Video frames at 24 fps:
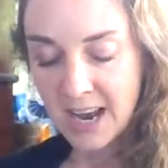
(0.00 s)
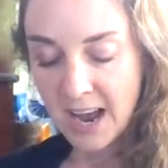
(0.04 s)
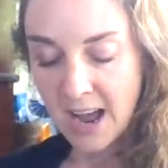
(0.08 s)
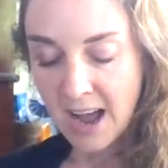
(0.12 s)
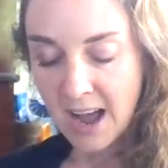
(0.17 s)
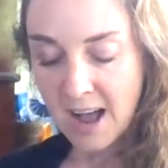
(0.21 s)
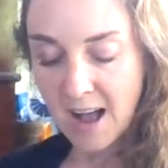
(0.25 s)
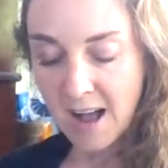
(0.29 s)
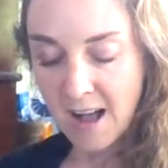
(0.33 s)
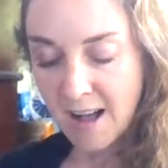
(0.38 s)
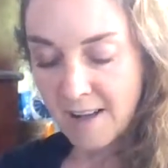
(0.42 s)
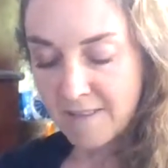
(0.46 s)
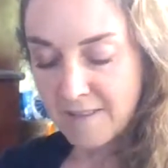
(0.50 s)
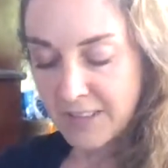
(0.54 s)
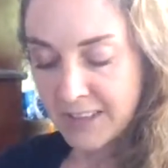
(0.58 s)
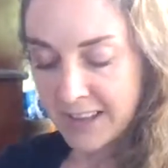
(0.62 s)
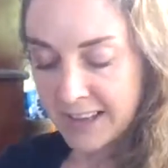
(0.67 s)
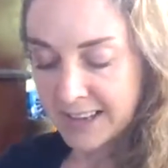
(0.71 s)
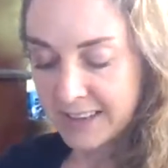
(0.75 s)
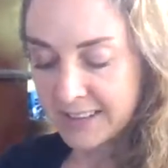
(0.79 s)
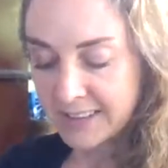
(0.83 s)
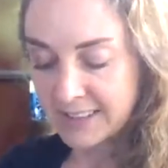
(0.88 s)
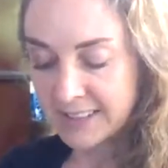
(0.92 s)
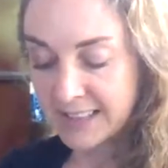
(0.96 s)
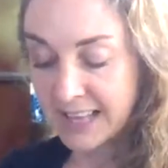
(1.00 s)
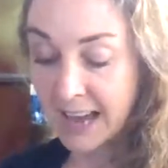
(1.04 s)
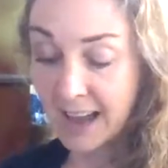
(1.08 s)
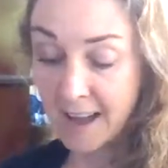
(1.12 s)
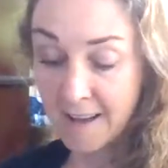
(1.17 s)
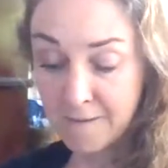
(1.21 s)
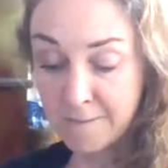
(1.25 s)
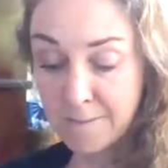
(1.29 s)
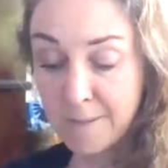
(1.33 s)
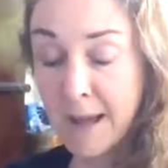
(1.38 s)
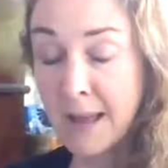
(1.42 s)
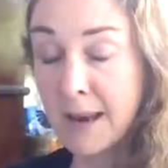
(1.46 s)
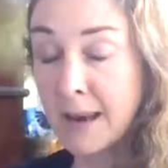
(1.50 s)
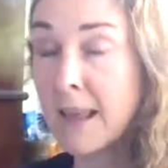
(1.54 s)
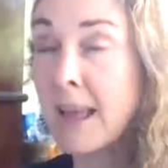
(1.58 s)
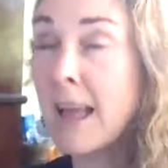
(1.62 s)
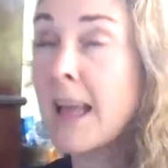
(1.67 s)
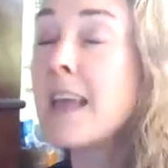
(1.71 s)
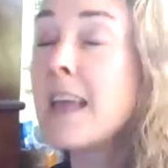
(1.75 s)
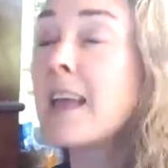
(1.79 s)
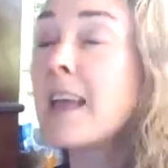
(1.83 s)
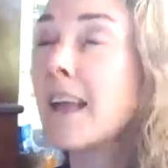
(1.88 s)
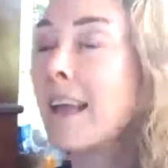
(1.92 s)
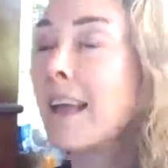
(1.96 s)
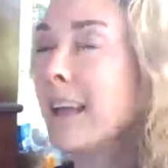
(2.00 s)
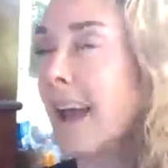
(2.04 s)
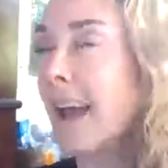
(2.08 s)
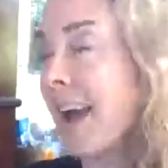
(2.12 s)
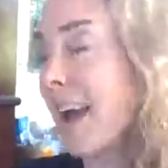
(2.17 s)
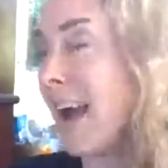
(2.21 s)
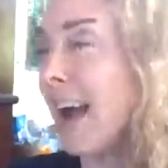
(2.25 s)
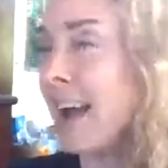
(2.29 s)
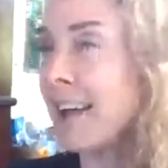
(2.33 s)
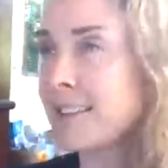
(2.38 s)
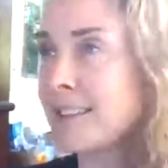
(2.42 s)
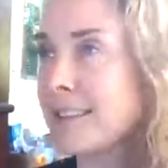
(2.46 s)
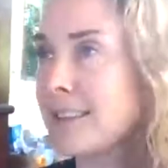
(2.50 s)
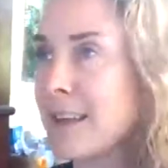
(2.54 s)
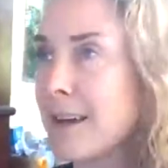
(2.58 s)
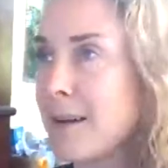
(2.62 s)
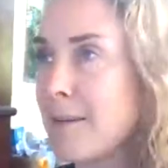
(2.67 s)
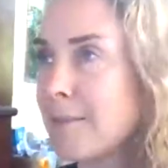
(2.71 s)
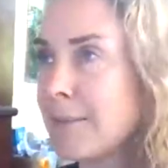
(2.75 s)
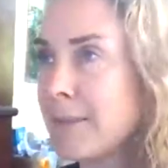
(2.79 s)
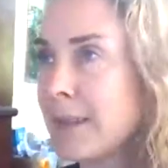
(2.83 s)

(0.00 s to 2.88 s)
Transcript: of these that have been, and I asked them,